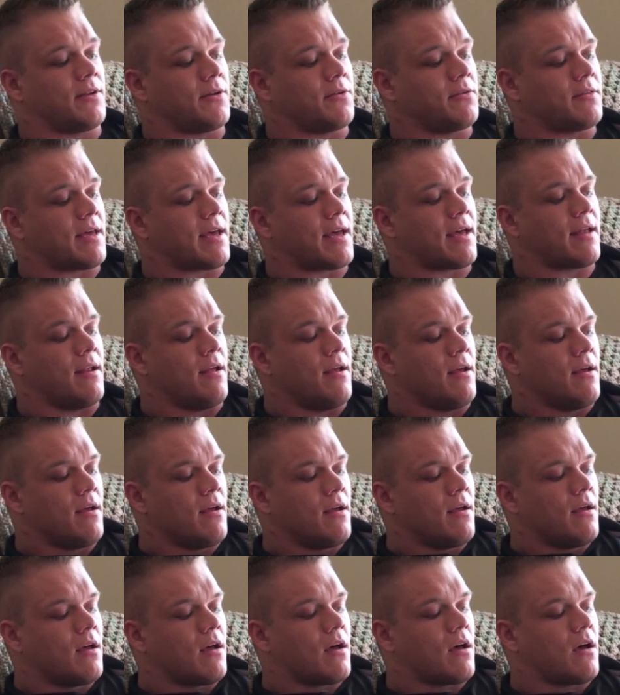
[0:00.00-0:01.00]
do that.
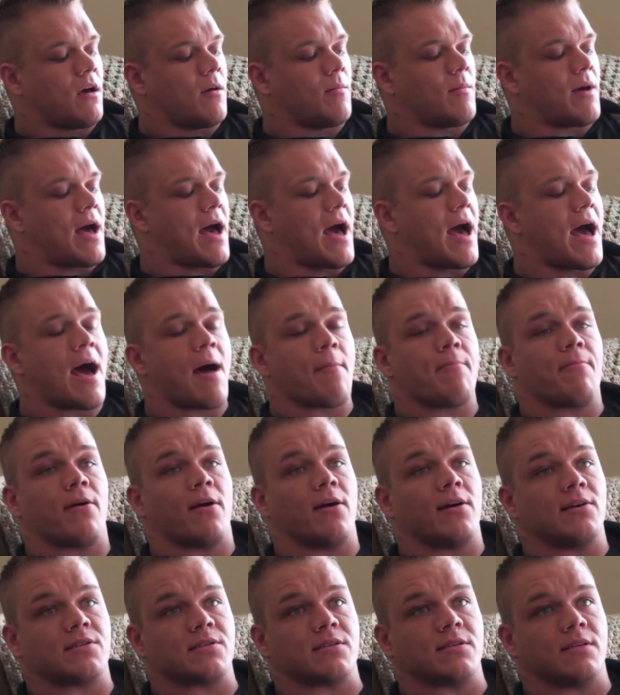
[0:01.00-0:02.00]
I
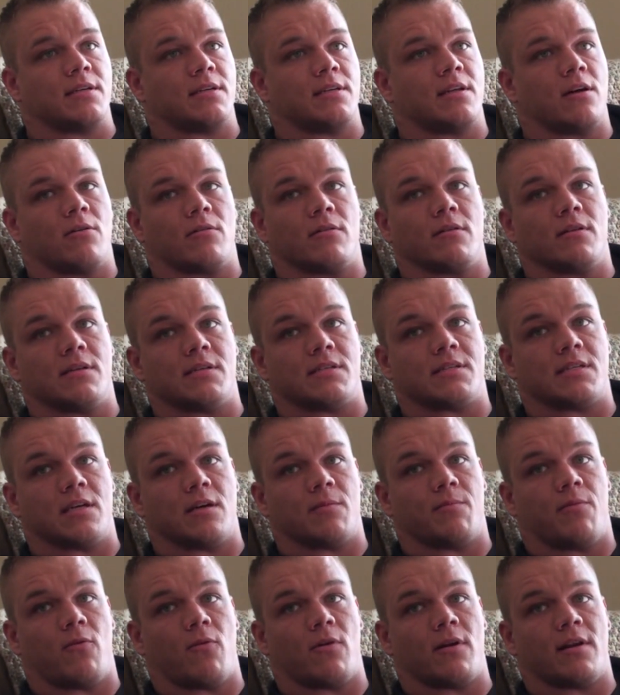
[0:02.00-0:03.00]
personally don't really see
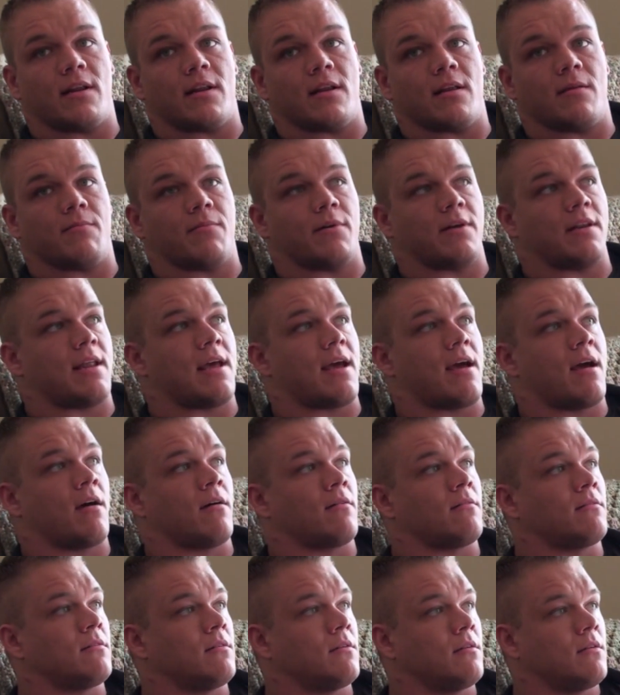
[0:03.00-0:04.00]
a point in it, but
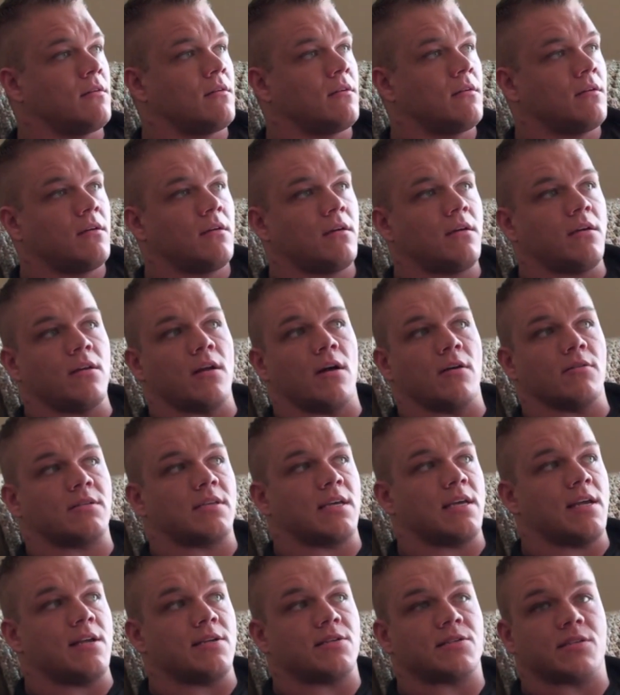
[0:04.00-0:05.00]
now,
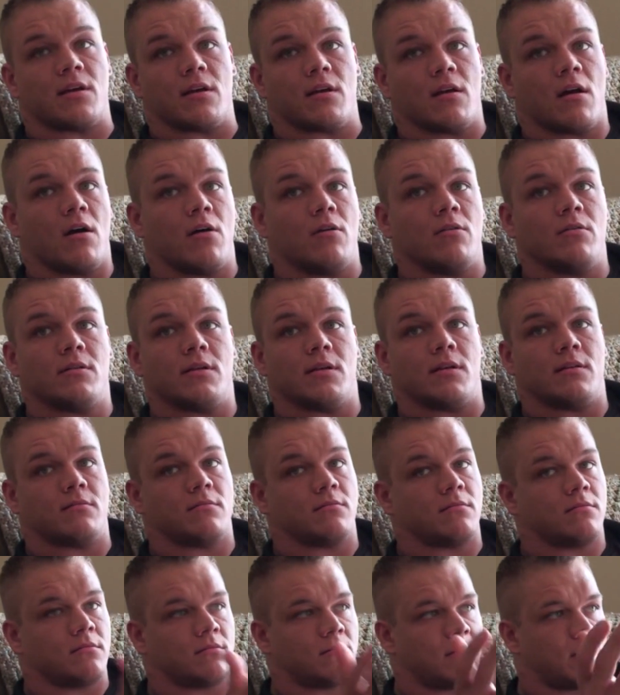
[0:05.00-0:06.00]
to each their own,
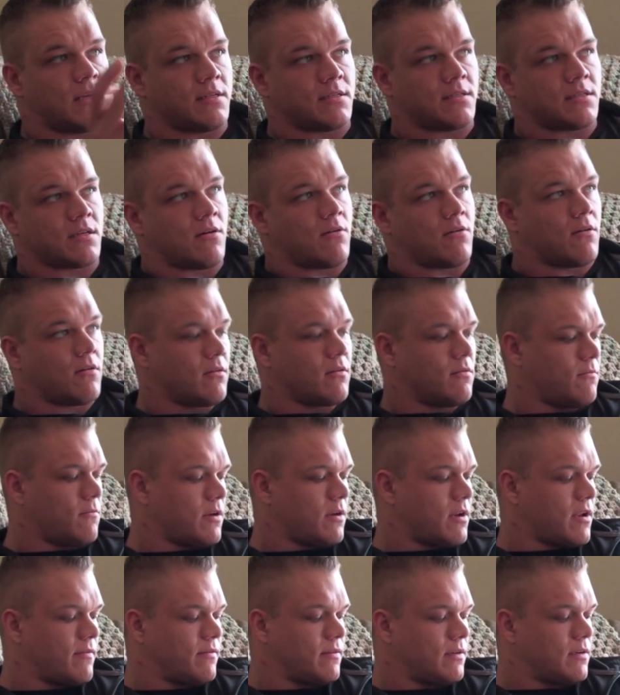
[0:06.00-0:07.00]
and so on and
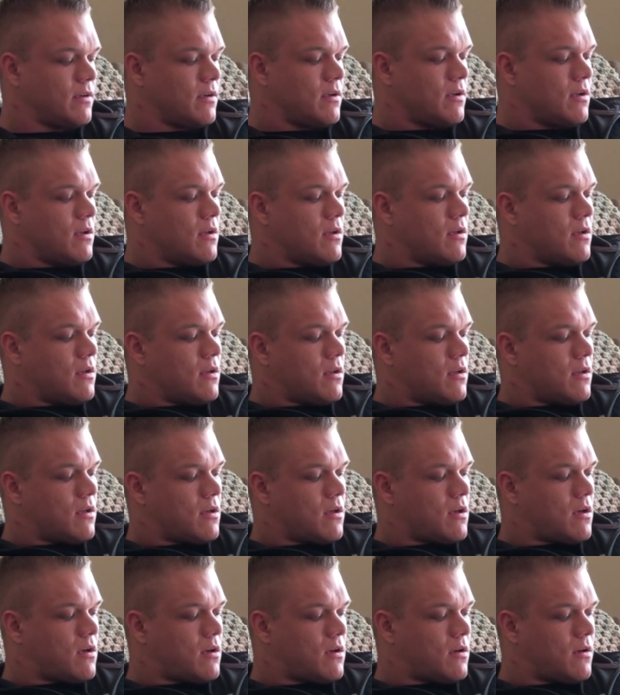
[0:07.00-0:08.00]
whatever.
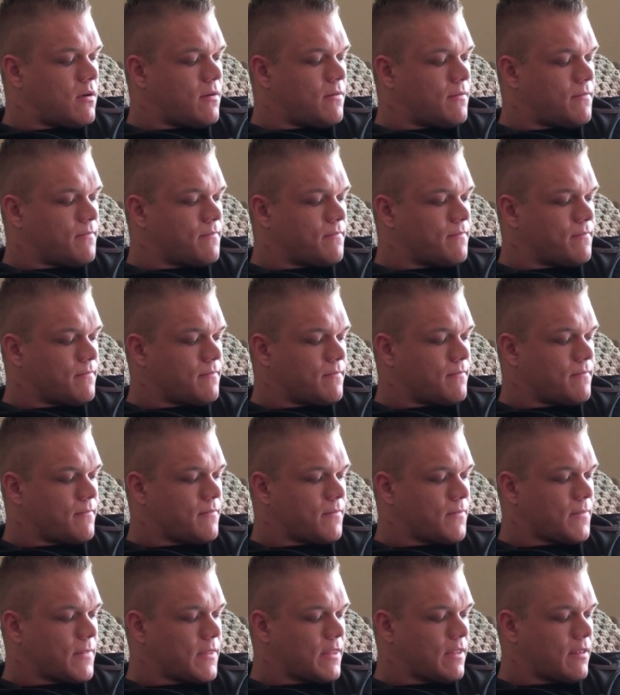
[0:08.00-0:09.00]

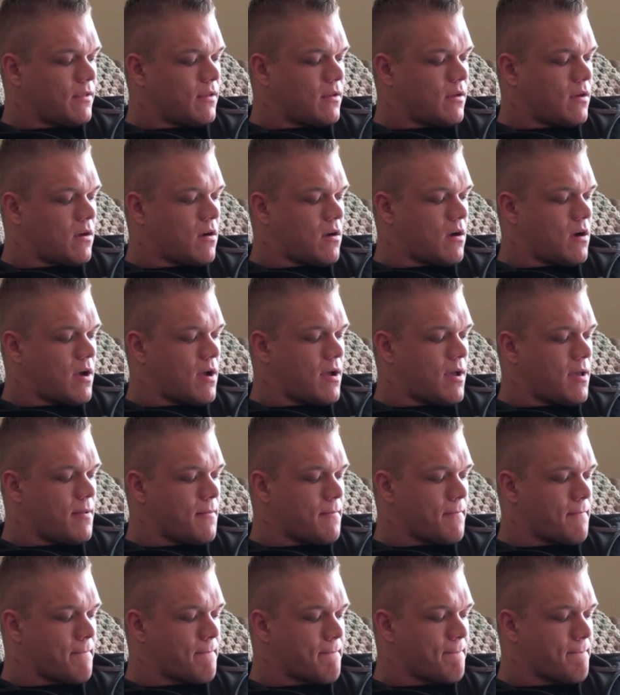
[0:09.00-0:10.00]
All right.